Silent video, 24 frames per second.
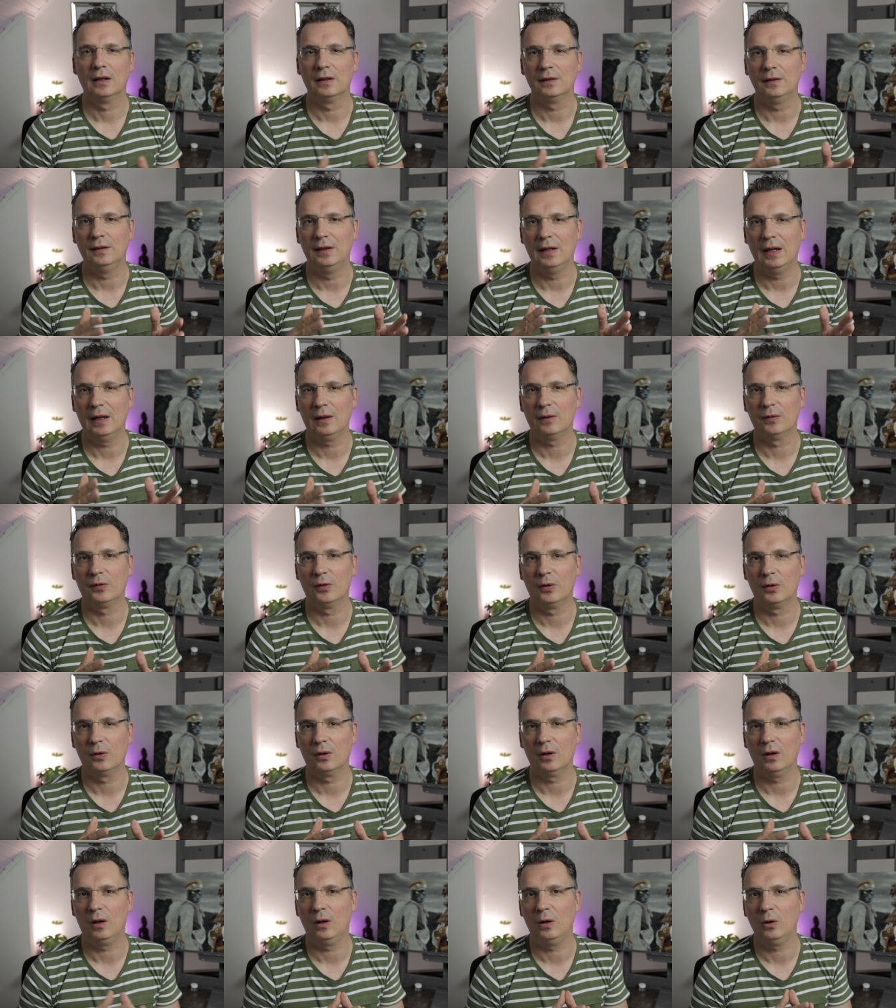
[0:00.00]

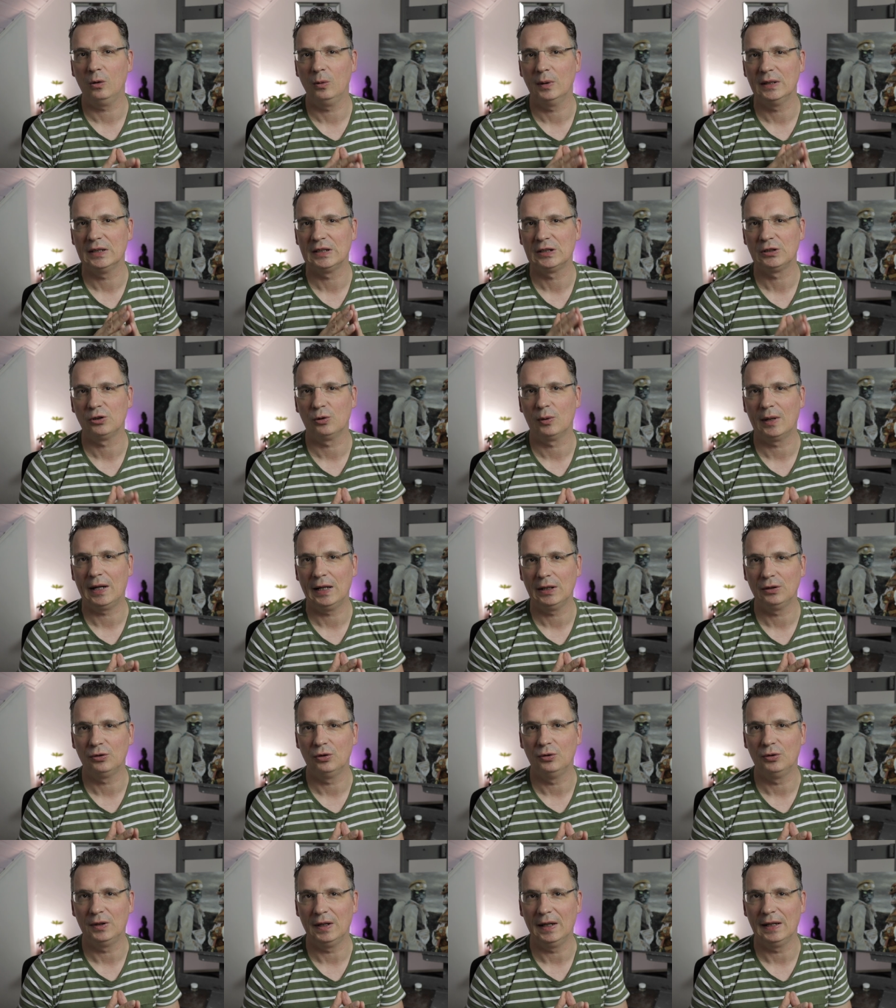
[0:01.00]
Therefore, always try
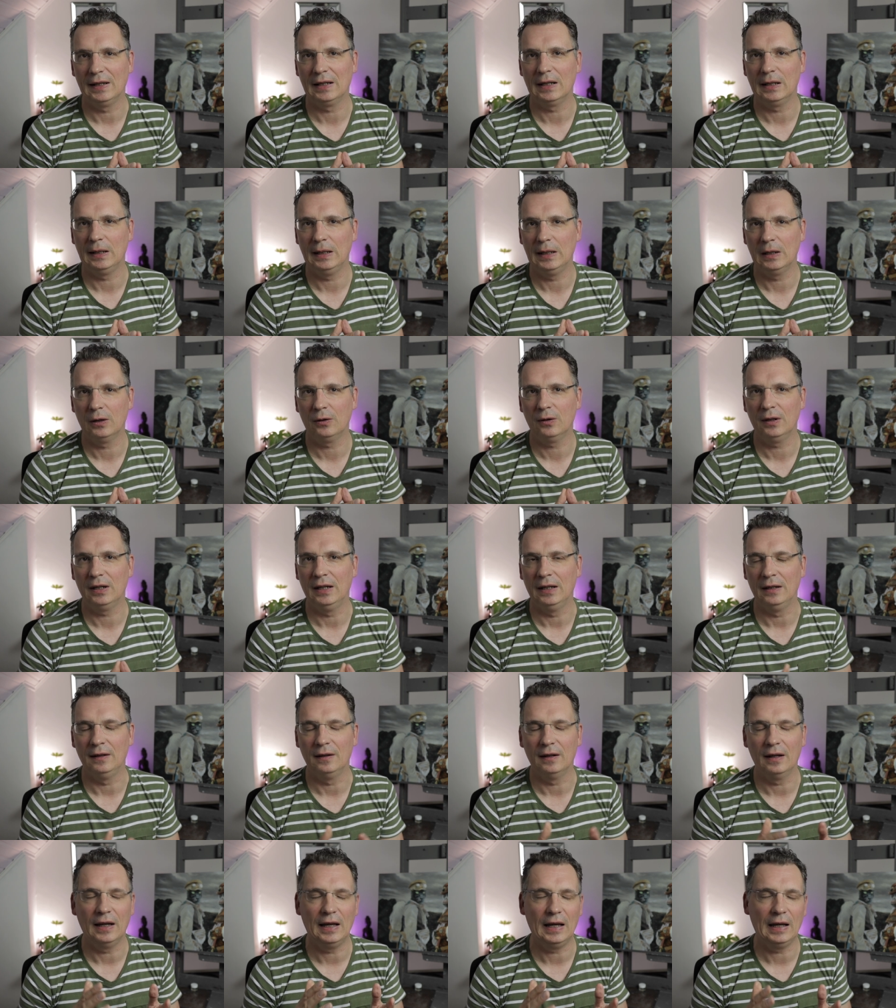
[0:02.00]
to think clear
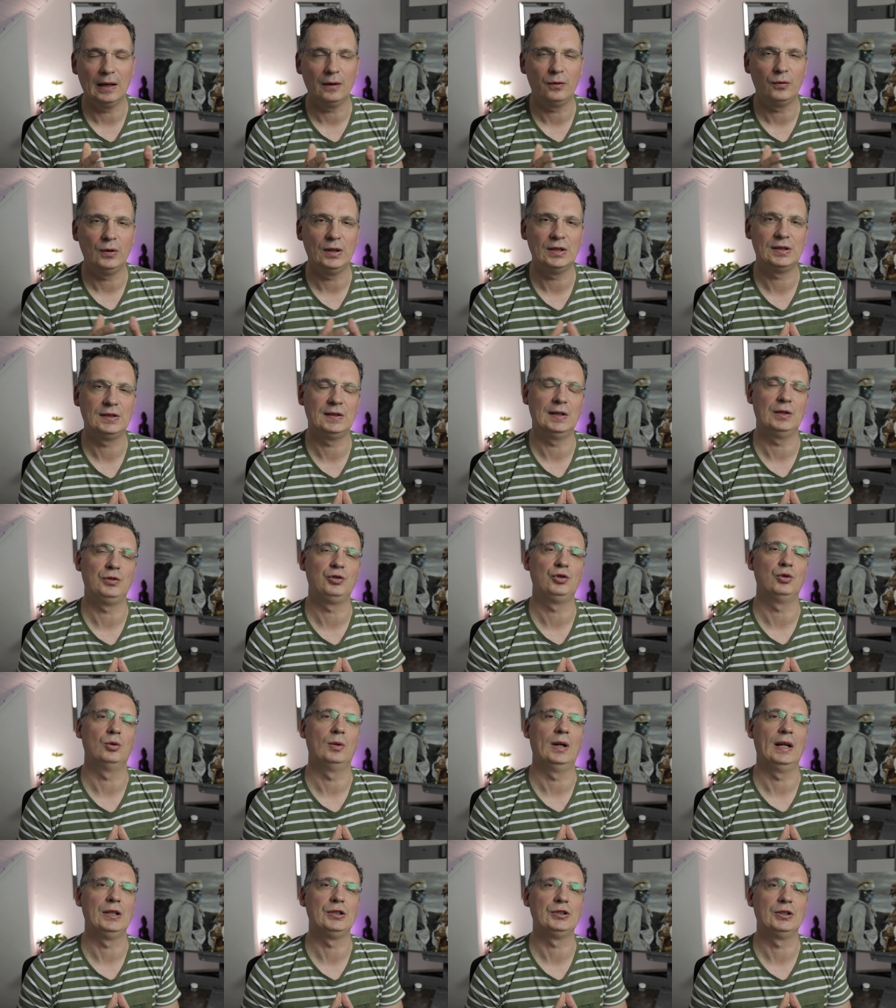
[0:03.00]
in every
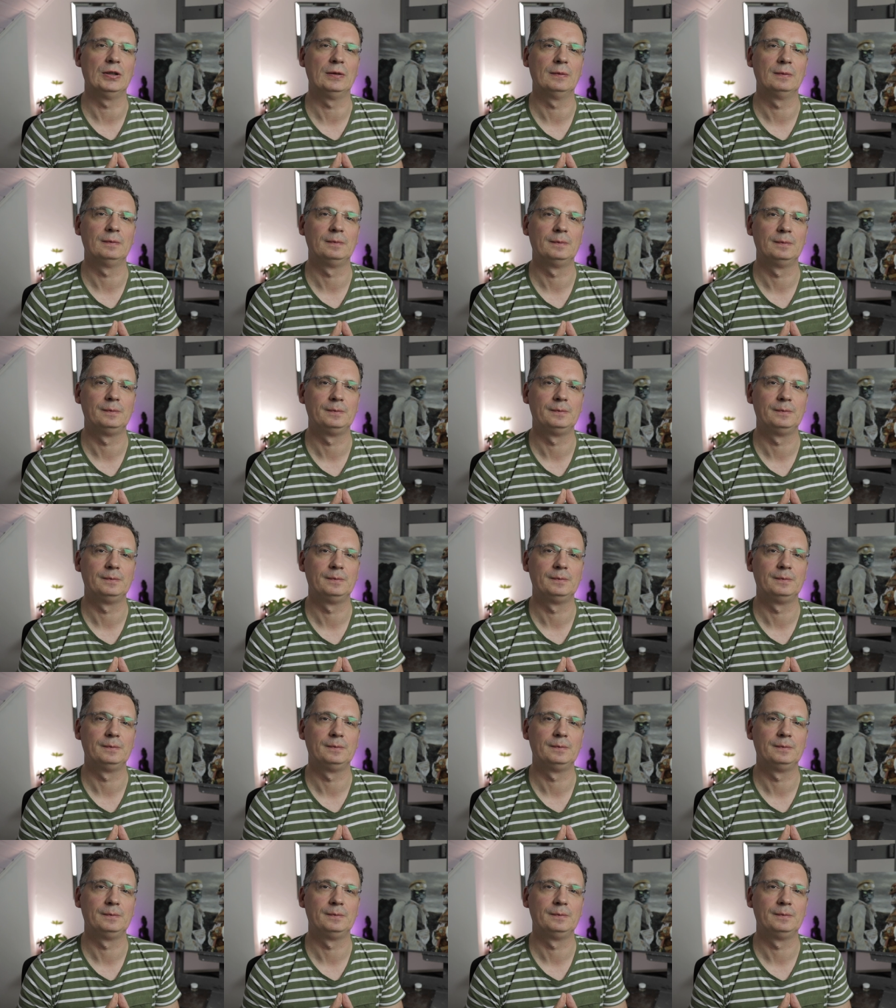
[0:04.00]
situation.